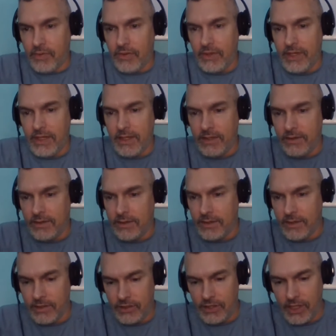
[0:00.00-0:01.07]
Please
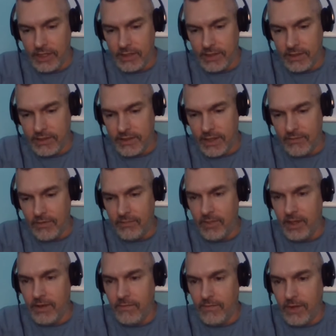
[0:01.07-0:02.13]
check this seven
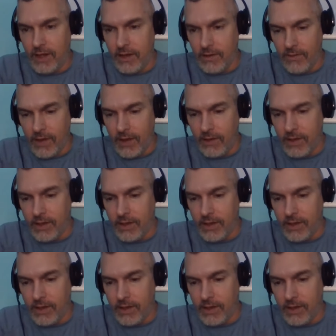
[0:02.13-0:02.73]
minute video out,